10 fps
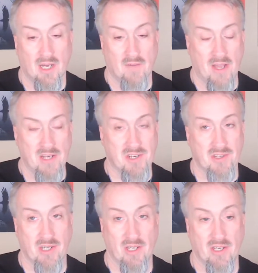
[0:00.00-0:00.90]

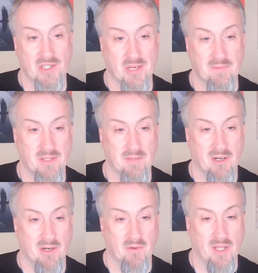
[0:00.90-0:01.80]
Eventually, some of them
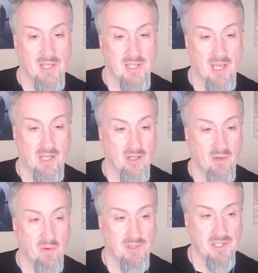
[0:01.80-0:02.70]
are going to realize, hey, you know what?